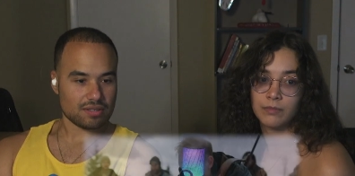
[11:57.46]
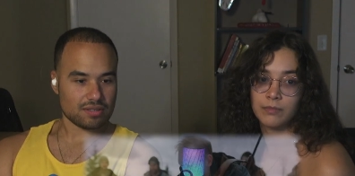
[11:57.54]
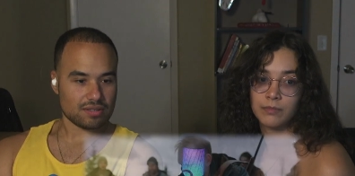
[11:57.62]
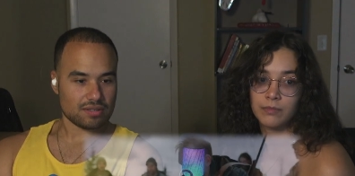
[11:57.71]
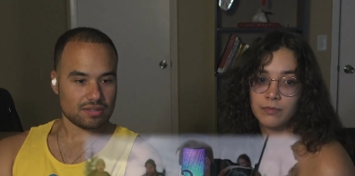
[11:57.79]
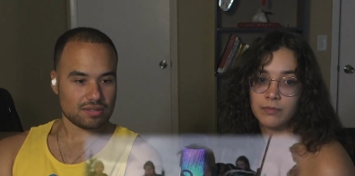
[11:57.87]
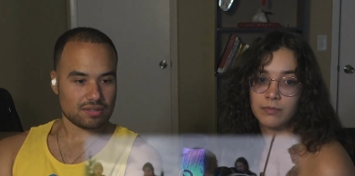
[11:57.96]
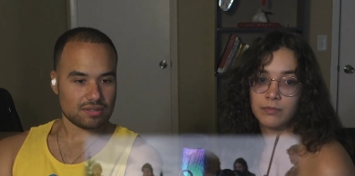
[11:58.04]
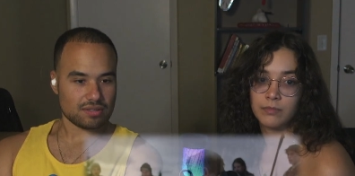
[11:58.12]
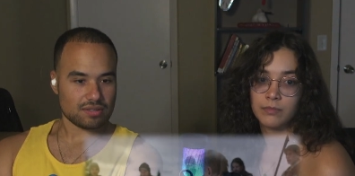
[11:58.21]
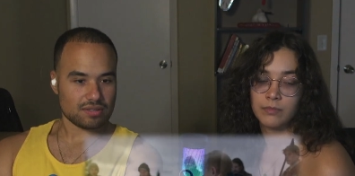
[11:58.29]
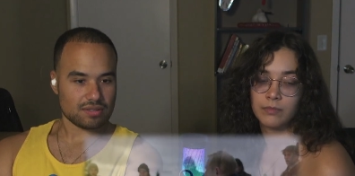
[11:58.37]

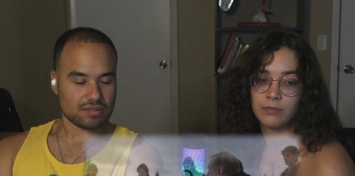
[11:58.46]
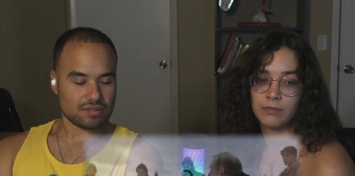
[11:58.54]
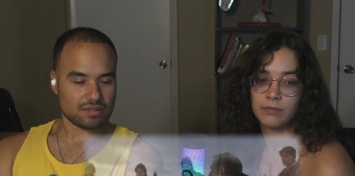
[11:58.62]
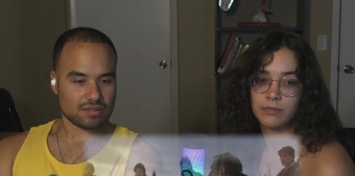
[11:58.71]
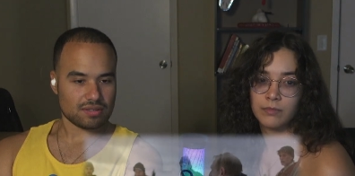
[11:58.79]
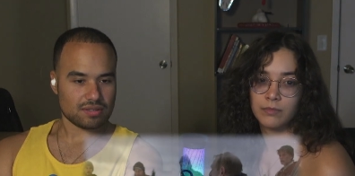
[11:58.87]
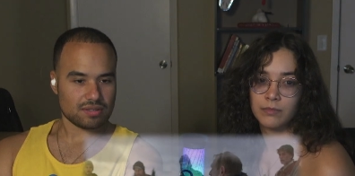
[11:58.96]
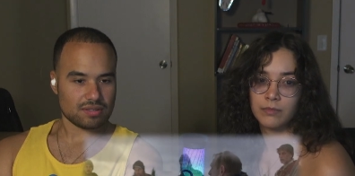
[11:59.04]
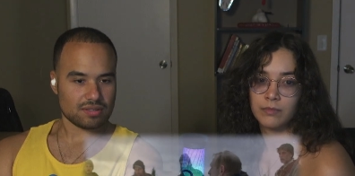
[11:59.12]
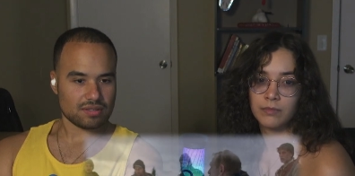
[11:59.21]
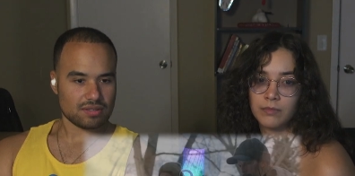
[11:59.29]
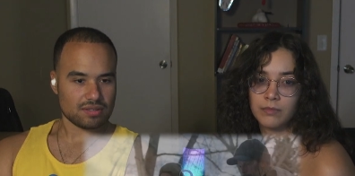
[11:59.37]

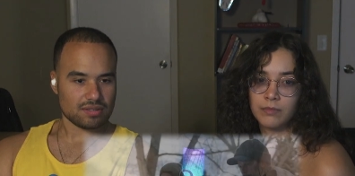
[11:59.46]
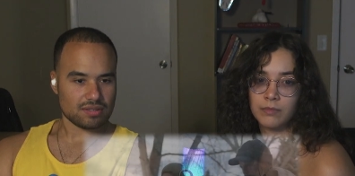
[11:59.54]
(silence)